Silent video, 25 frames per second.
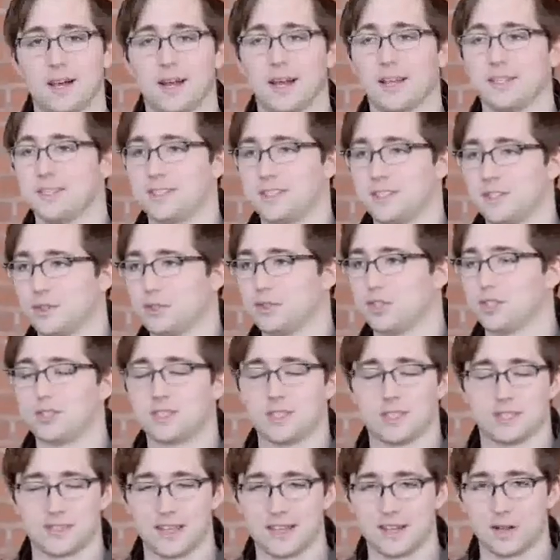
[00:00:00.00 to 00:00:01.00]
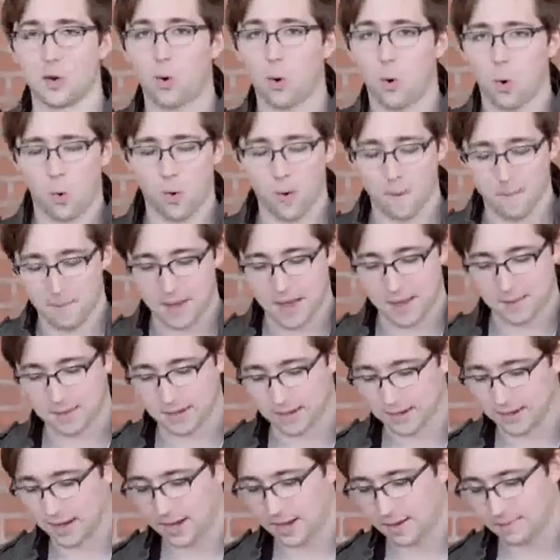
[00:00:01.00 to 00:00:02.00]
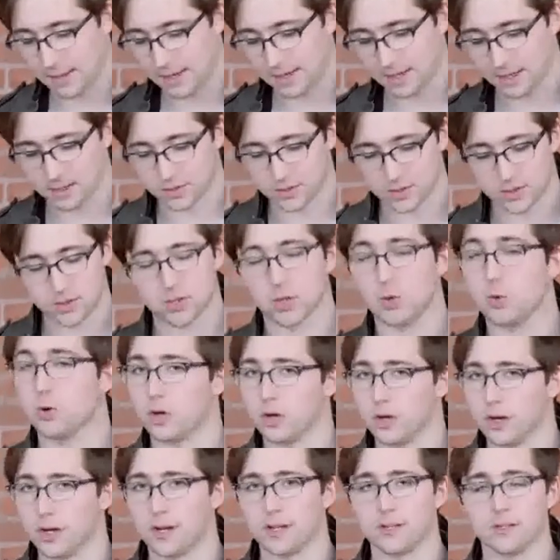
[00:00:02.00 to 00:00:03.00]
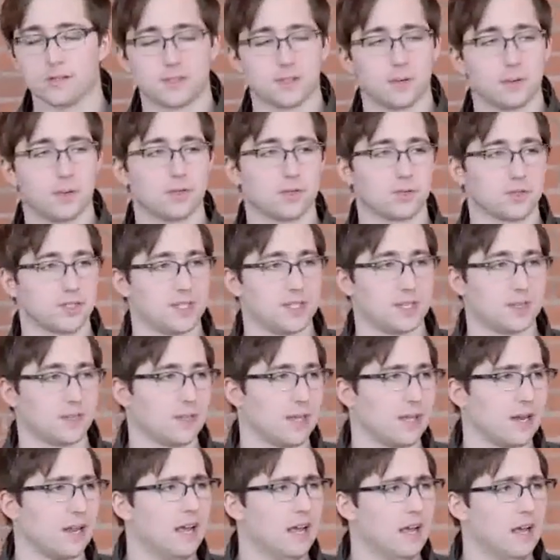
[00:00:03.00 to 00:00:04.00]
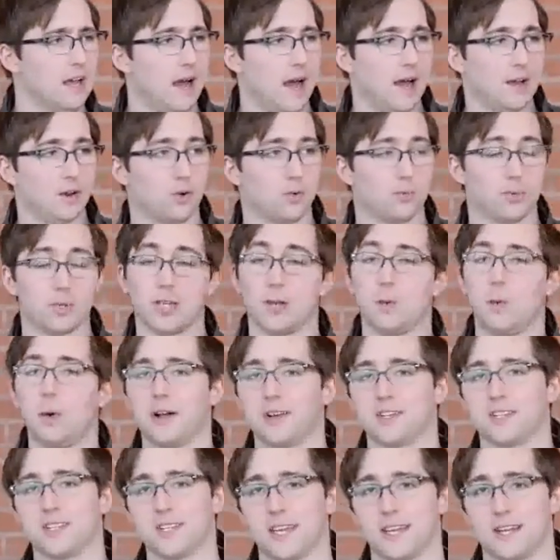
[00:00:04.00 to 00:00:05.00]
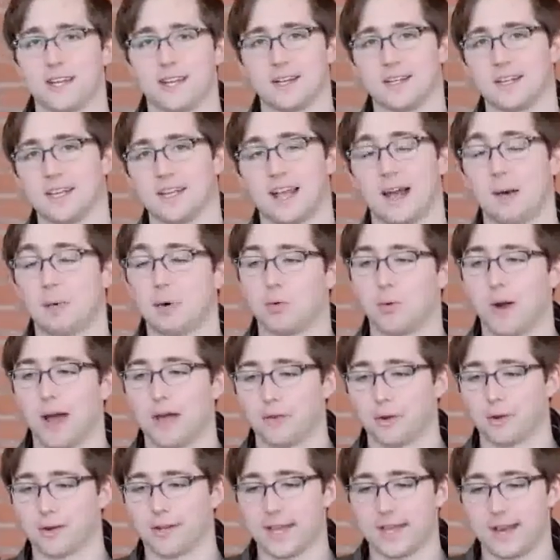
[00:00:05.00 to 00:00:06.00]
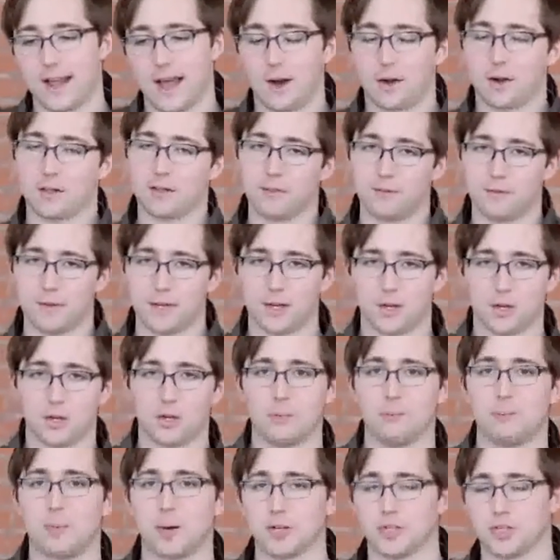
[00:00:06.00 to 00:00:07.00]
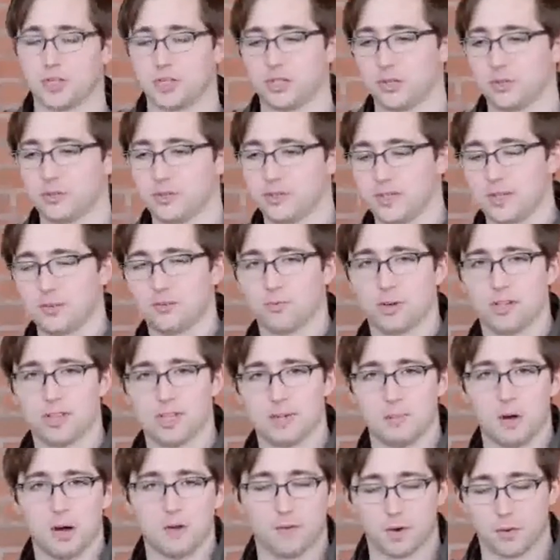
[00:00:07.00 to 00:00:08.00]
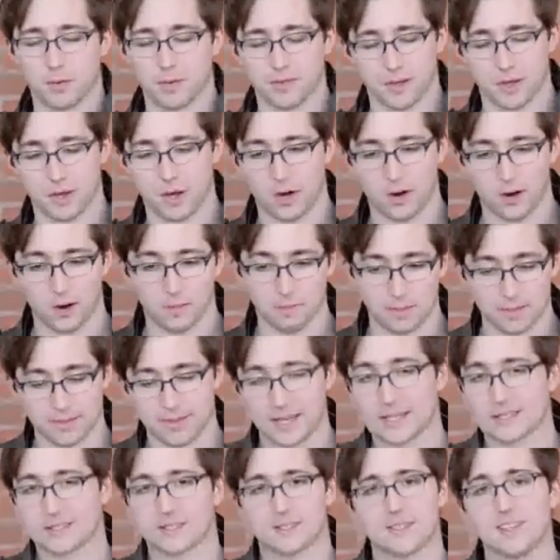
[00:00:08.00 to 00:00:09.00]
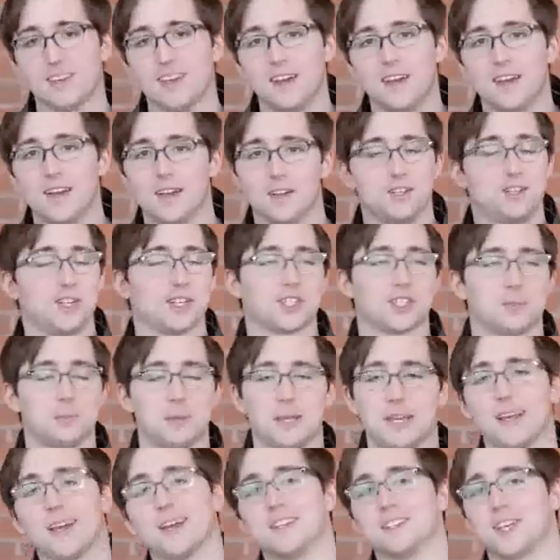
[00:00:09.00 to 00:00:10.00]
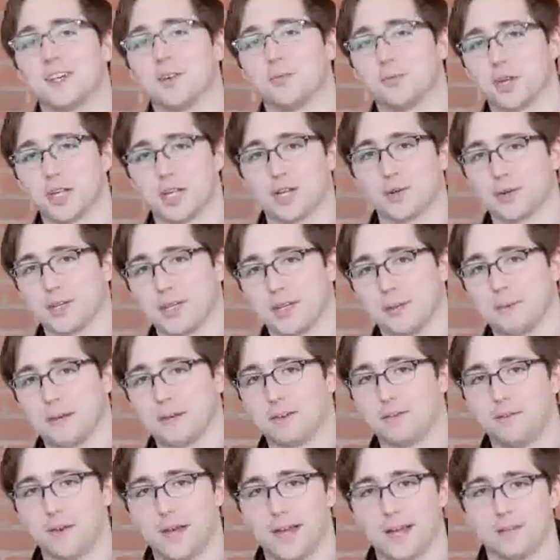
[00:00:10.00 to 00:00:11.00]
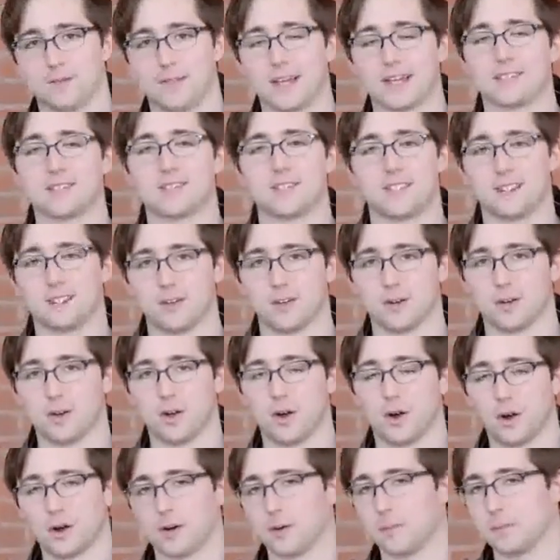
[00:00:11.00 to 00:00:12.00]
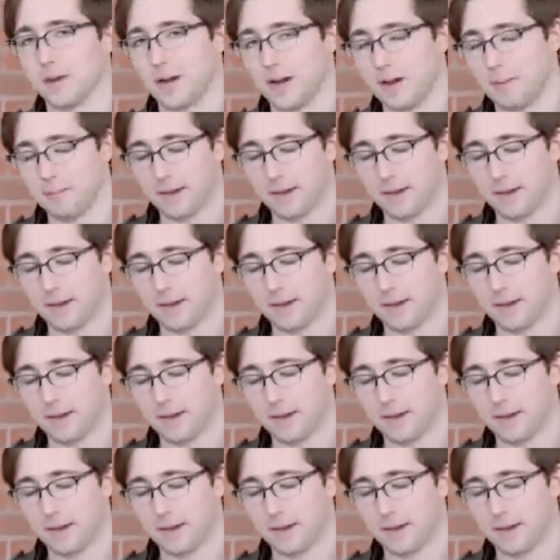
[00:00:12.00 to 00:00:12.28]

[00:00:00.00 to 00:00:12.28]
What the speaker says: lot. I still just think that core Batman combat is so good and so interesting that I don't really want to get in a tank. I would rather get out of the vehicle and punch dudes than run them over with a car, but that's just me as a really, really big fan of that standard Arkham